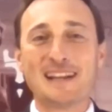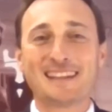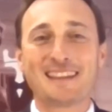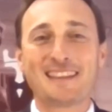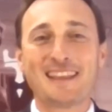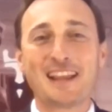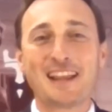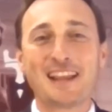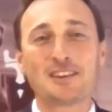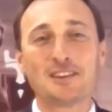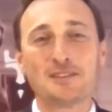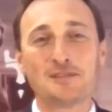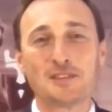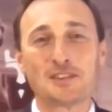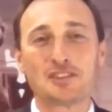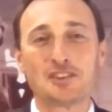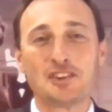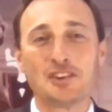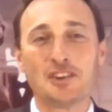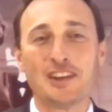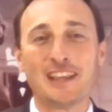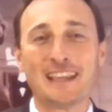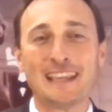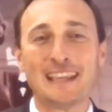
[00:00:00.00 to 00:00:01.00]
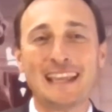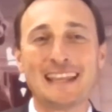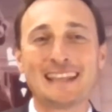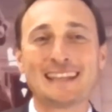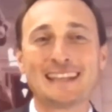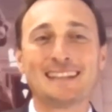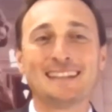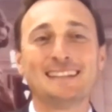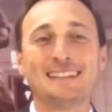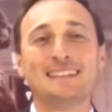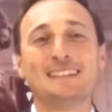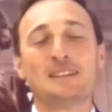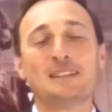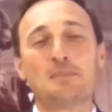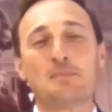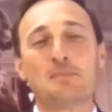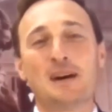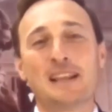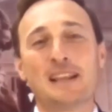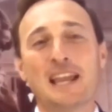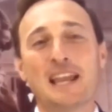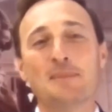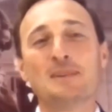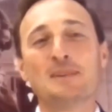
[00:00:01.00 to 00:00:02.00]
and thank you for tuning in.
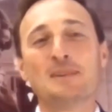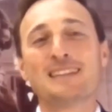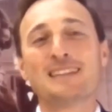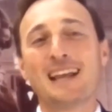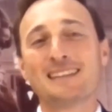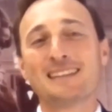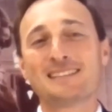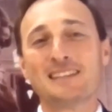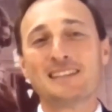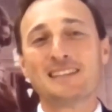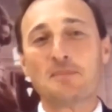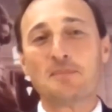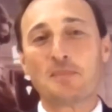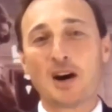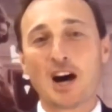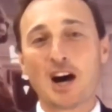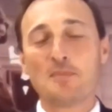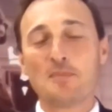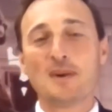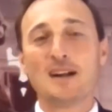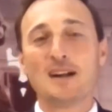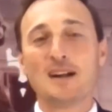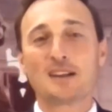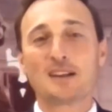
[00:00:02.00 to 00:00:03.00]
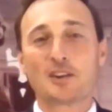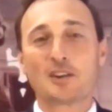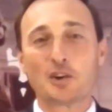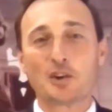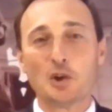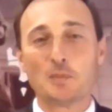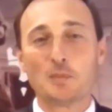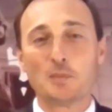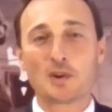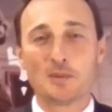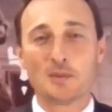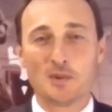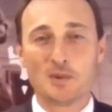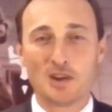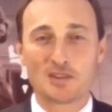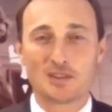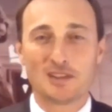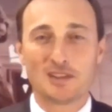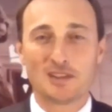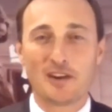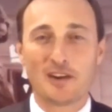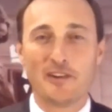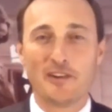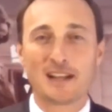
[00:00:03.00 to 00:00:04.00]
My name is Anthony Palmer, Group Commercial
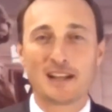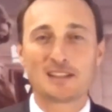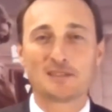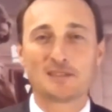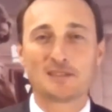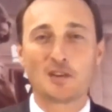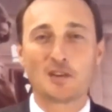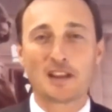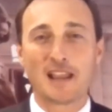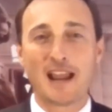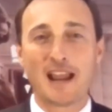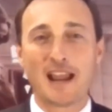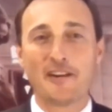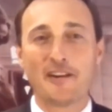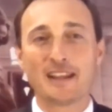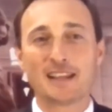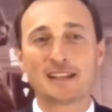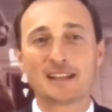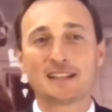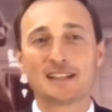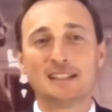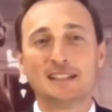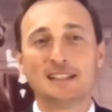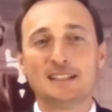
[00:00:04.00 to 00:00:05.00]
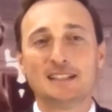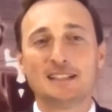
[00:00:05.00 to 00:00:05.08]
Director for Carrick.